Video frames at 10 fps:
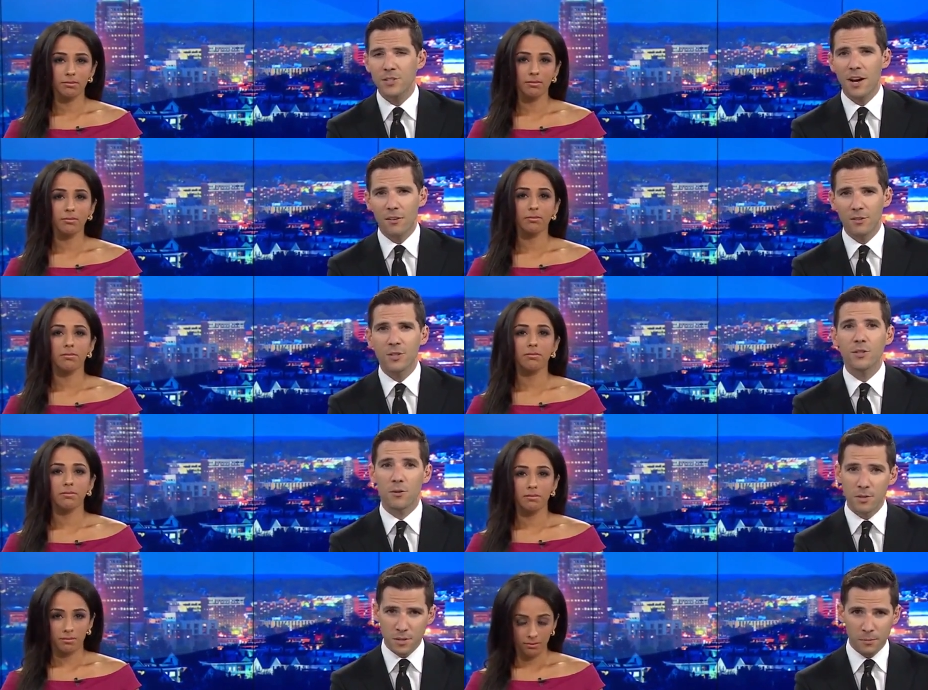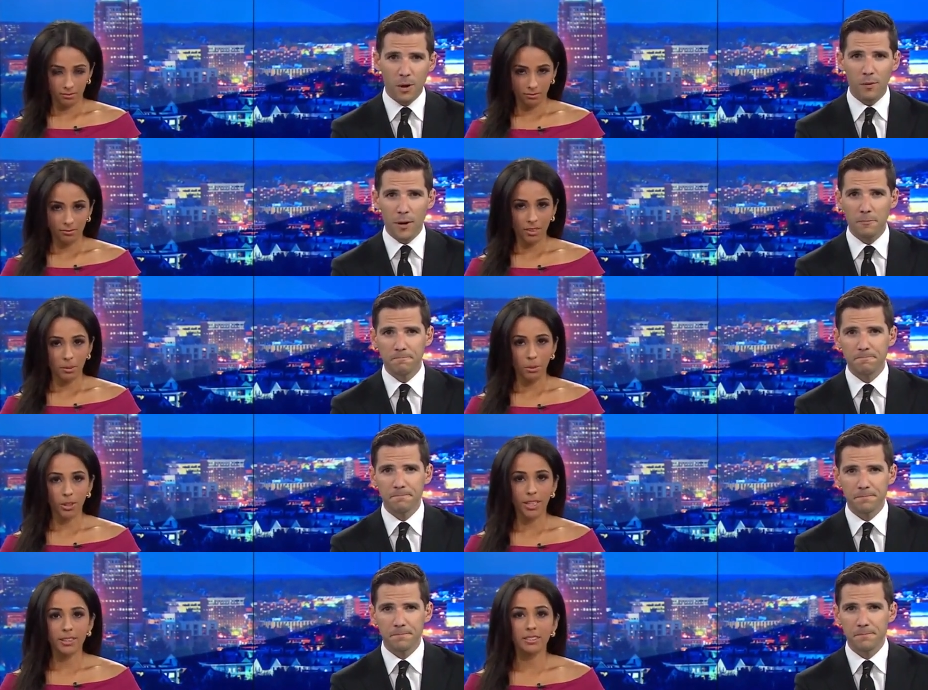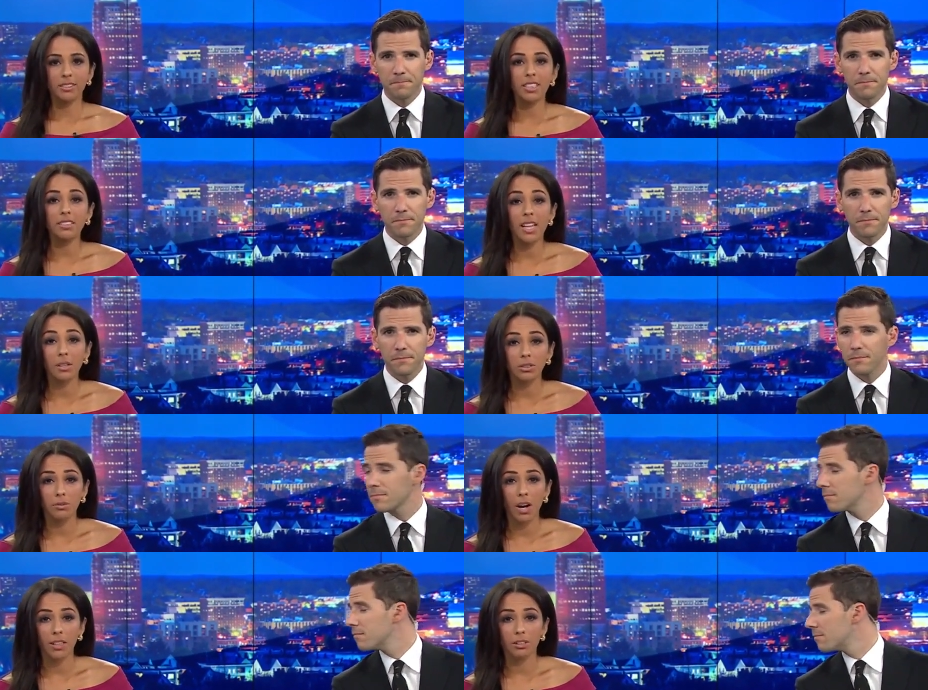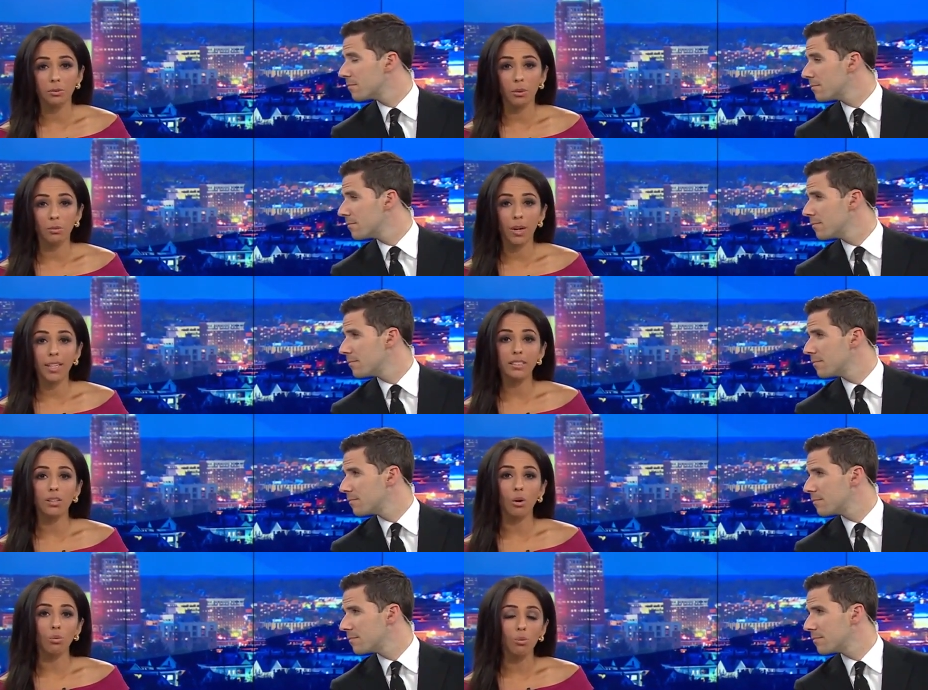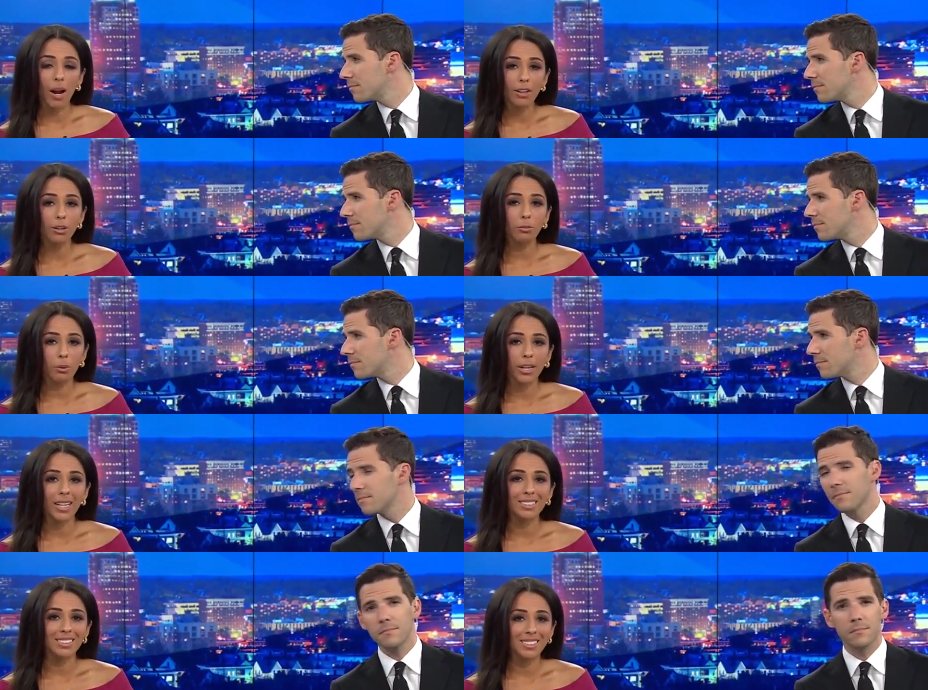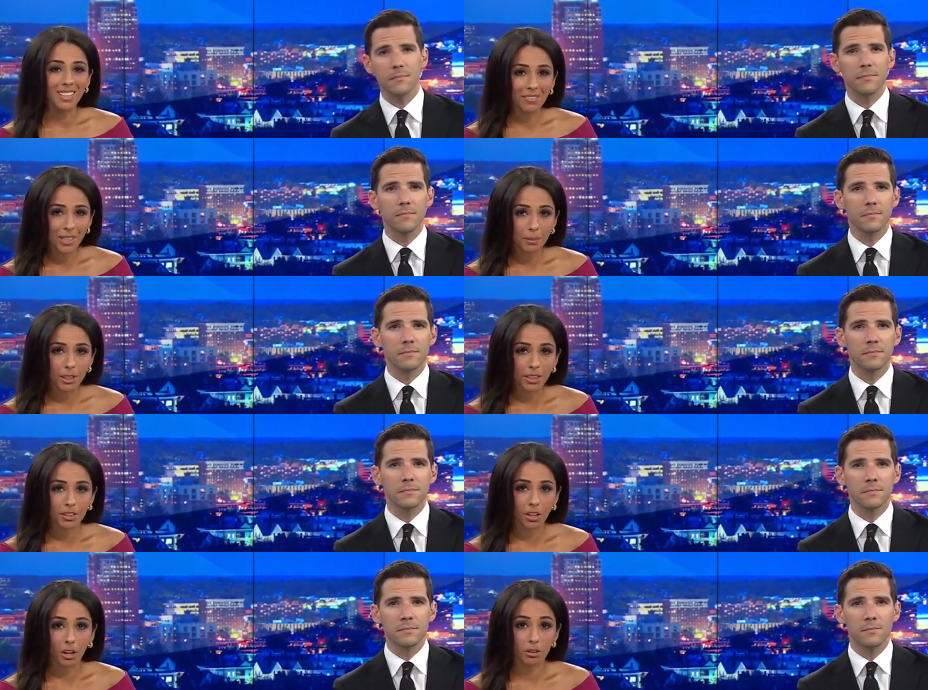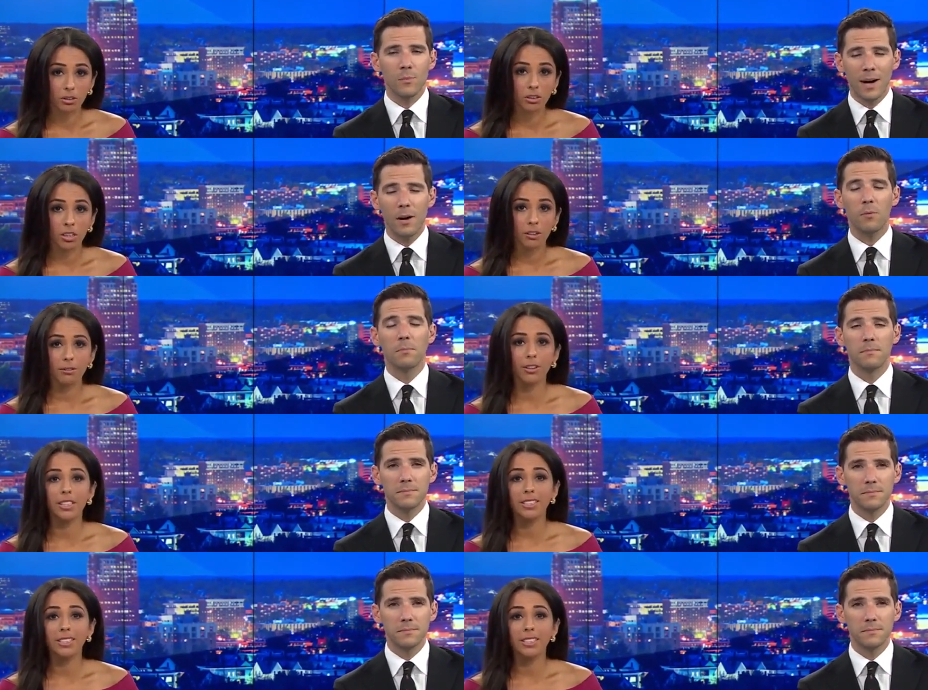Speaker 1: Challenge starts tomorrow.
Speaker 2: More than 6,000 riders will raise a record-breaking $70 million for the